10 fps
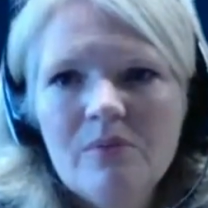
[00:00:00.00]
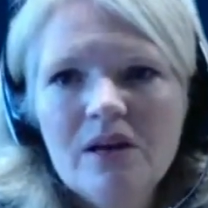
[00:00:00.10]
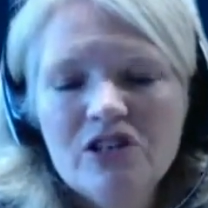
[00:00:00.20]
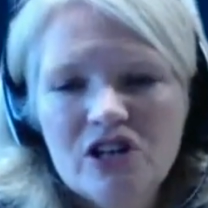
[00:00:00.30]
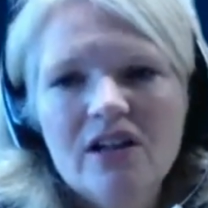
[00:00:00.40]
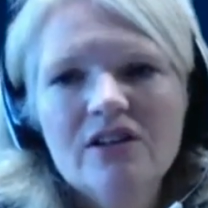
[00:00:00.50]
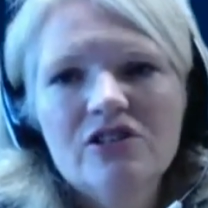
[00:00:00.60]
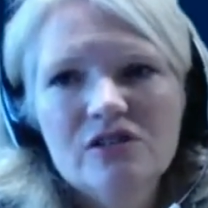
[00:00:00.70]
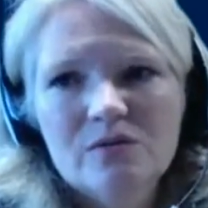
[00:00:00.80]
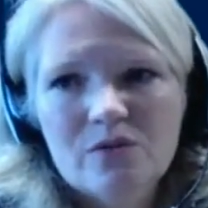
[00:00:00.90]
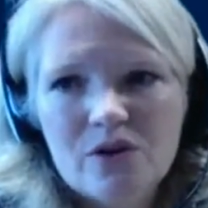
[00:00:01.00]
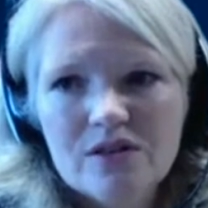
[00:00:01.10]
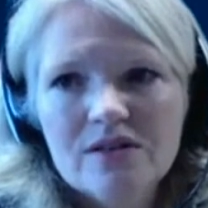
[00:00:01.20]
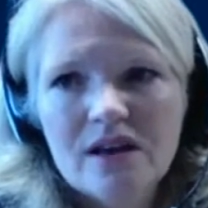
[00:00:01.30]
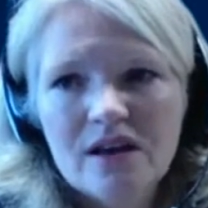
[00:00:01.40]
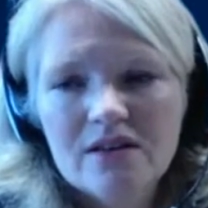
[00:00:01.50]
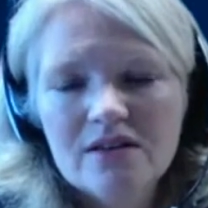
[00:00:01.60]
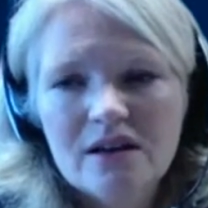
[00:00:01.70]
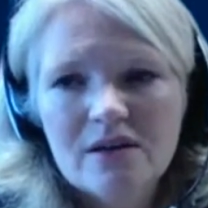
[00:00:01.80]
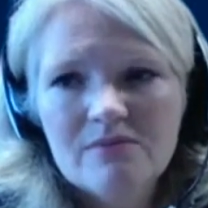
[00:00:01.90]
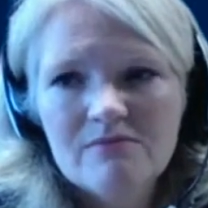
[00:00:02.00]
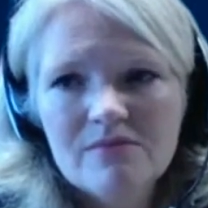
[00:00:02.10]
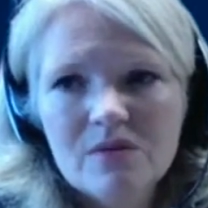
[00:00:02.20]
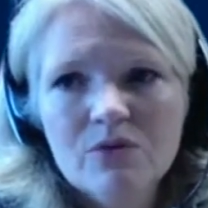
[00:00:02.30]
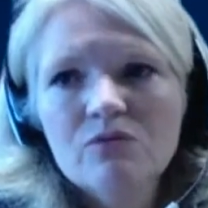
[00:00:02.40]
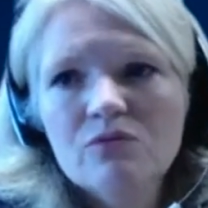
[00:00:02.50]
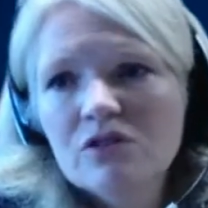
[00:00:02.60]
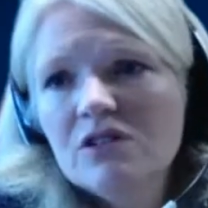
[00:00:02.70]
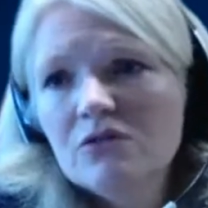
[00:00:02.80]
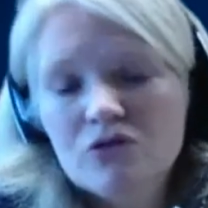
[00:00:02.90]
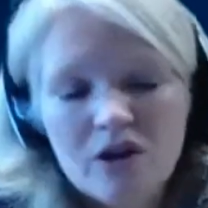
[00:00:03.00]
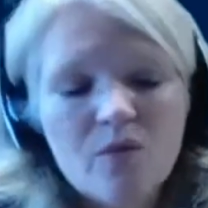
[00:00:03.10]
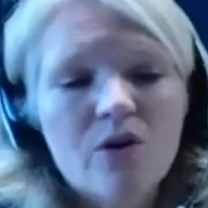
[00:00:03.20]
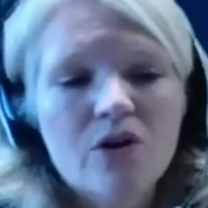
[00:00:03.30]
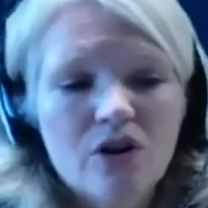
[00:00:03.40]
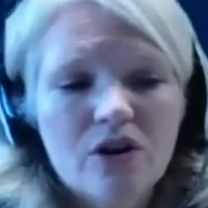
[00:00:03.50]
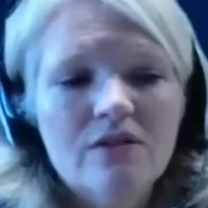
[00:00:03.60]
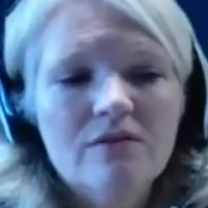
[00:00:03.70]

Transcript: big challenges for us that um, that we're we're still trying to work on.